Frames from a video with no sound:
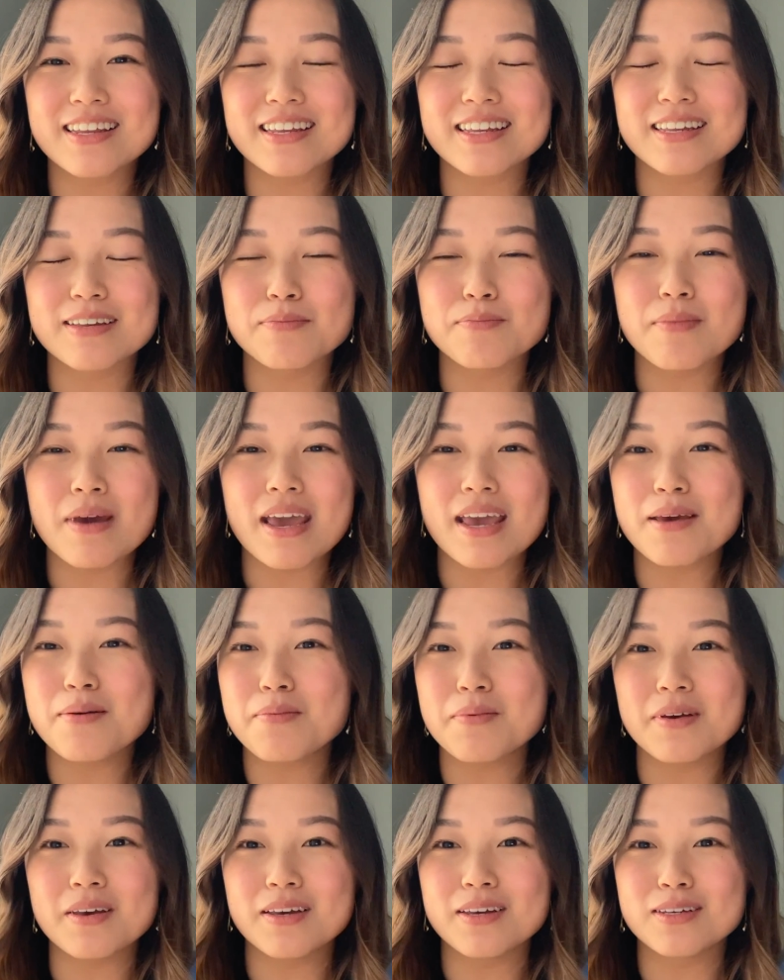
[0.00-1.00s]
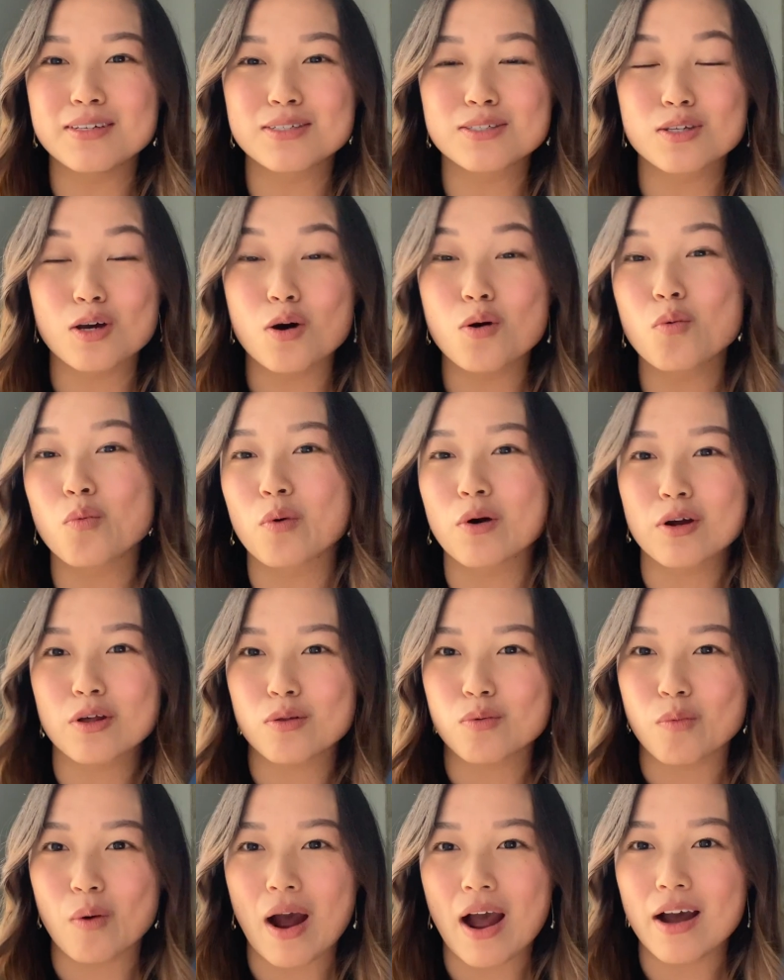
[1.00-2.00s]
may be so
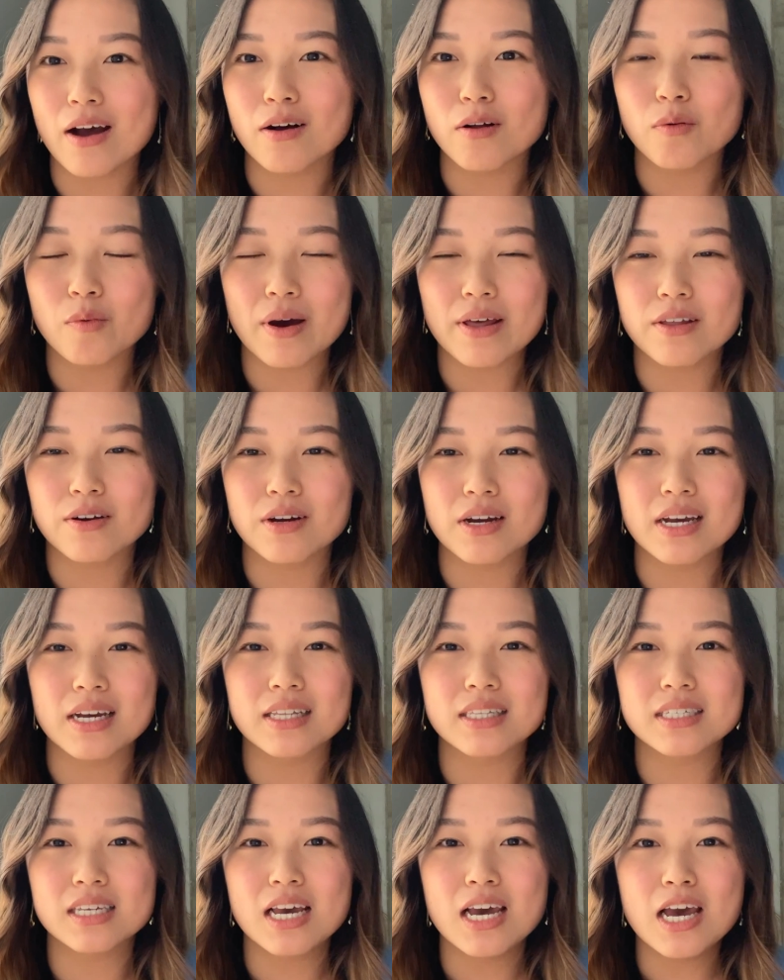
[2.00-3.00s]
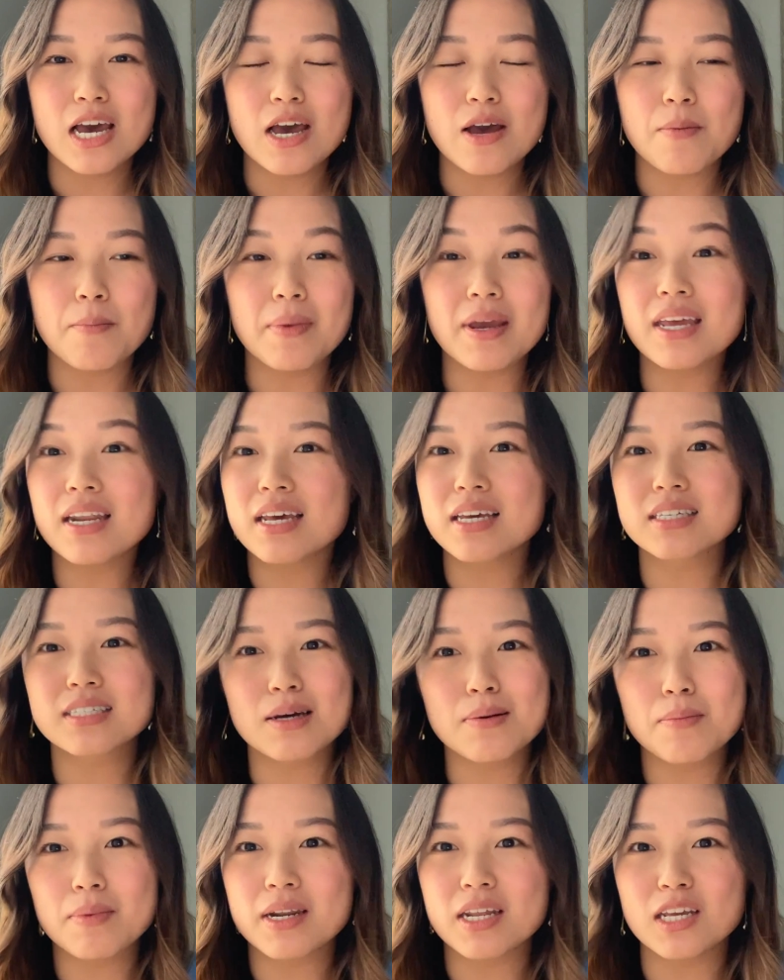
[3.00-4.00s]
worthwhile, whether it's meeting
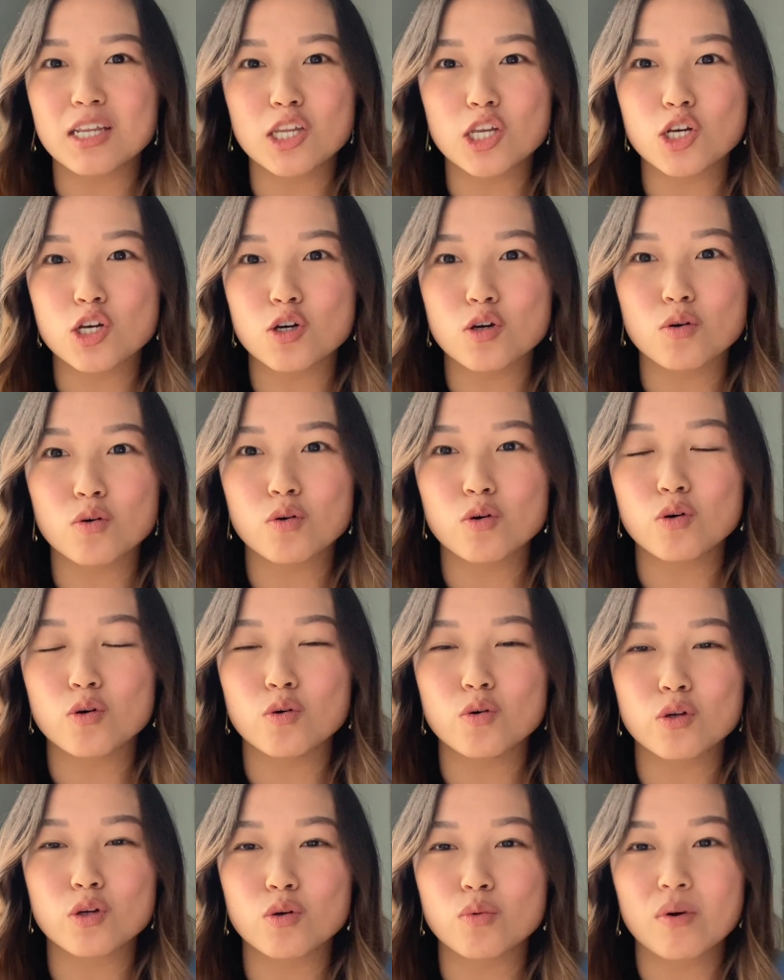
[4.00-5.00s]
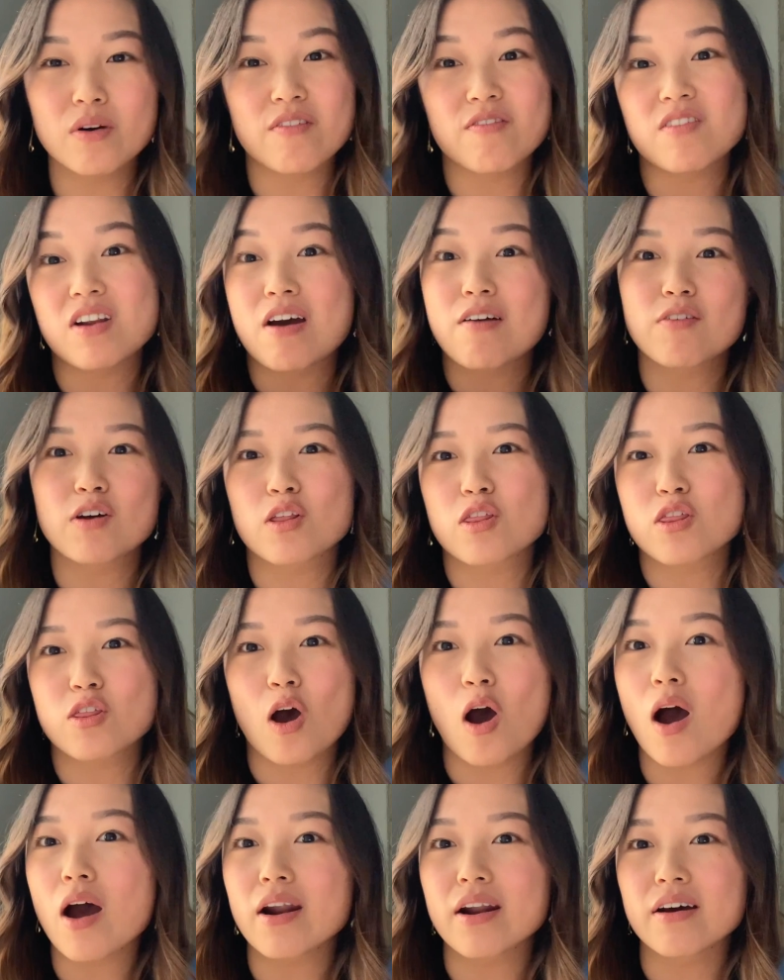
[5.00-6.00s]
somebody new who you would have never
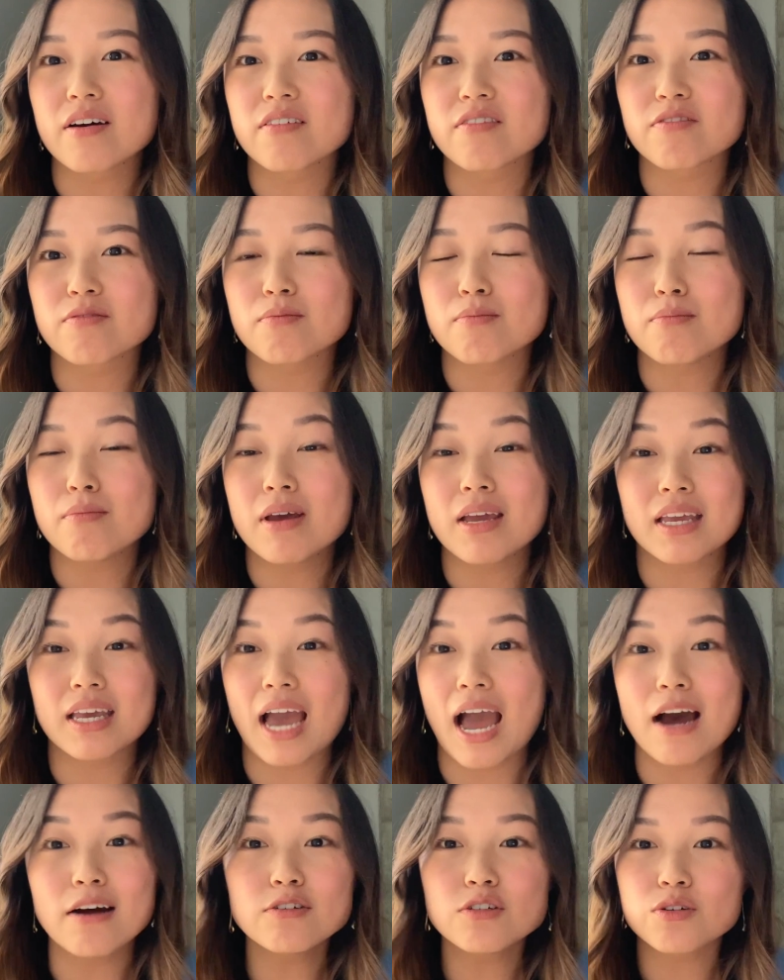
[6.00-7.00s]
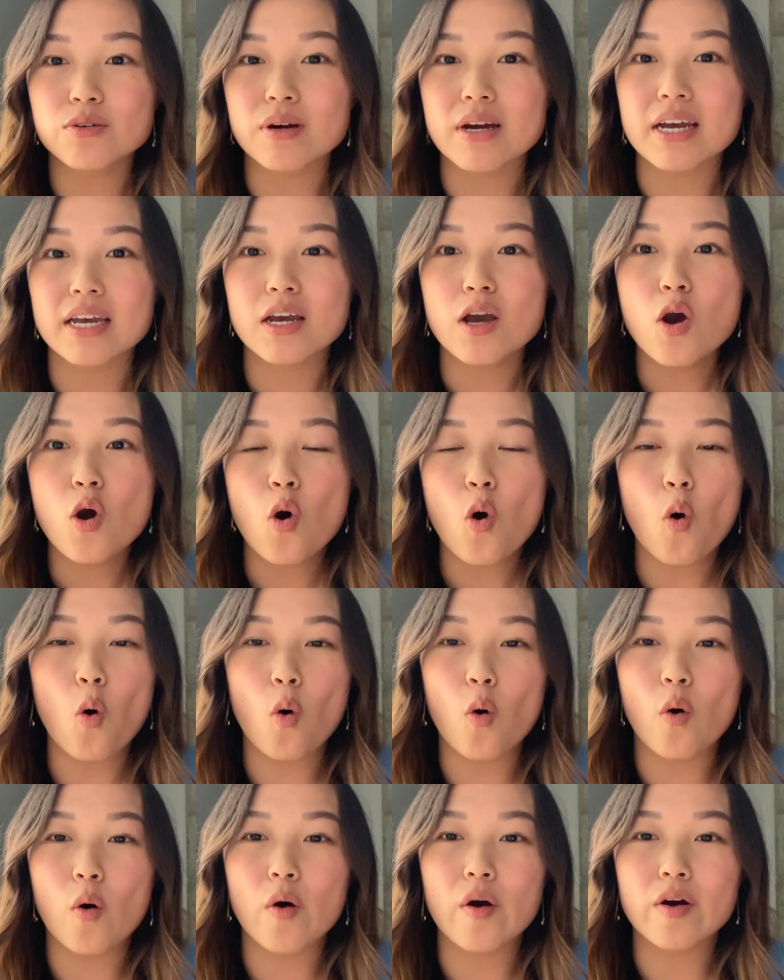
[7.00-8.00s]
thought of encountering,
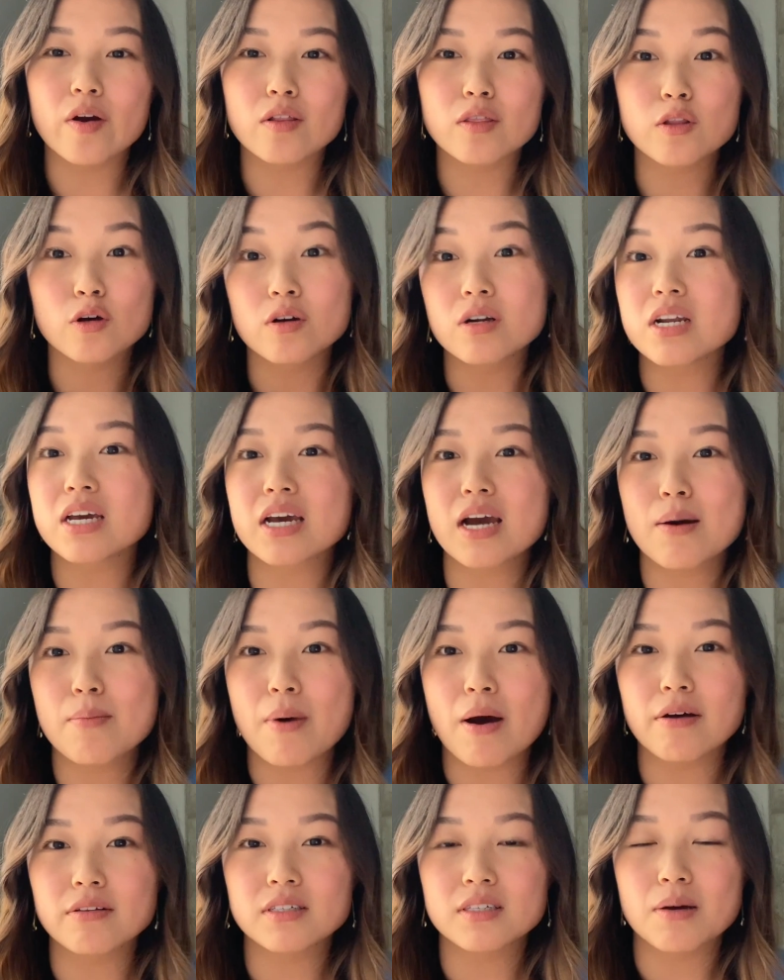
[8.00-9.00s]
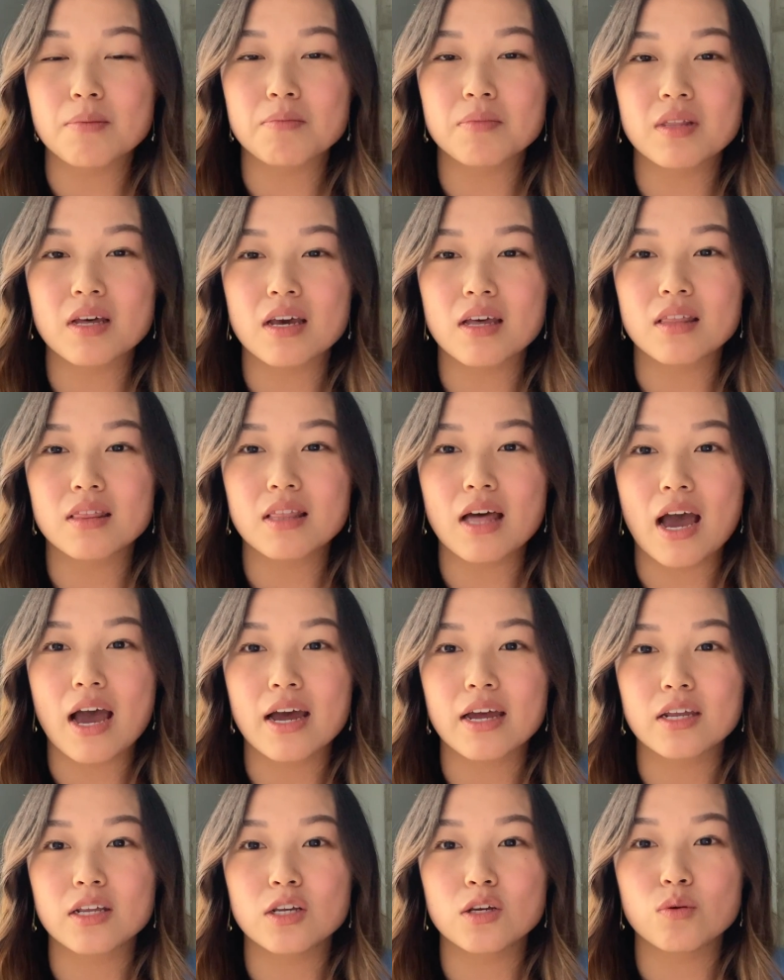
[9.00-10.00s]
or learning about something
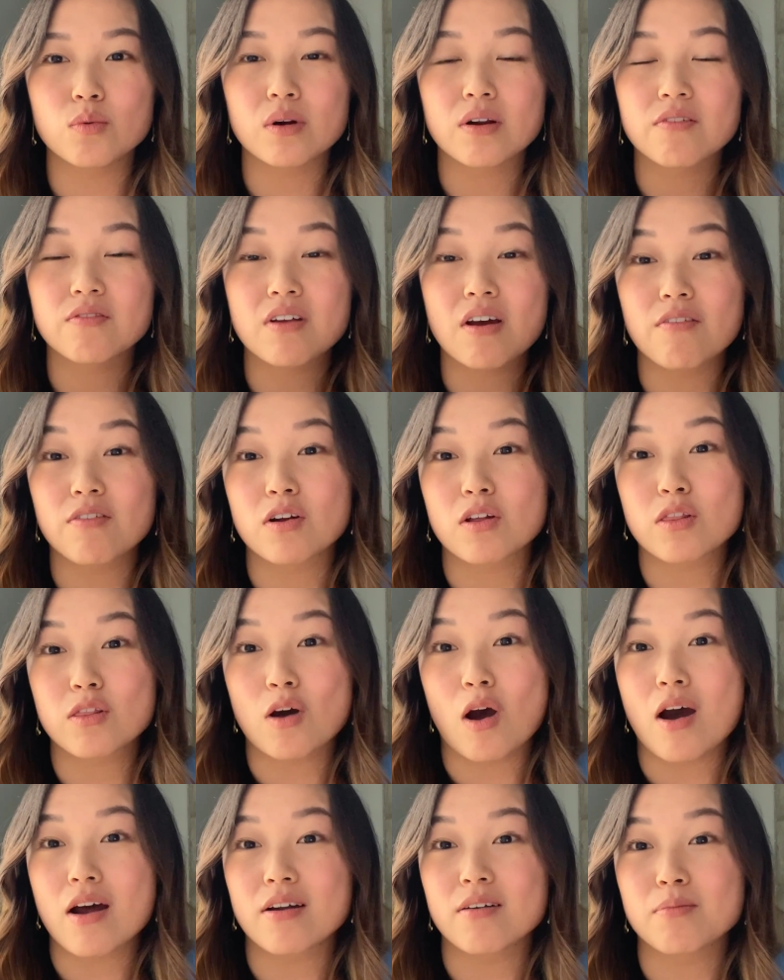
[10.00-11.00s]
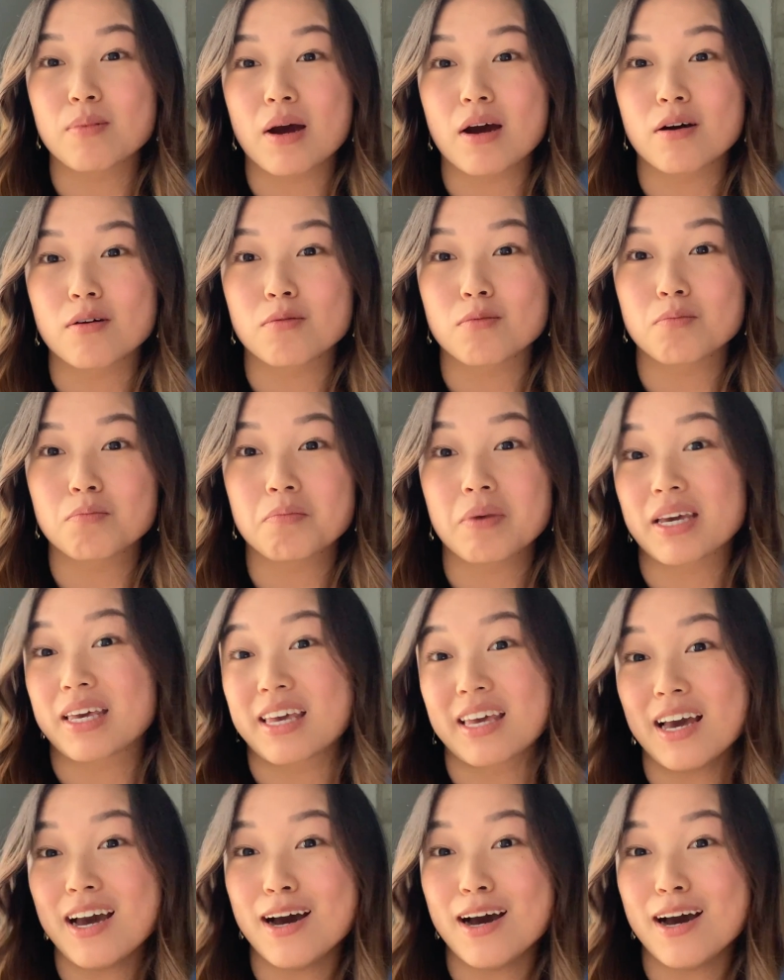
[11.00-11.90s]
that you would have never thought about picking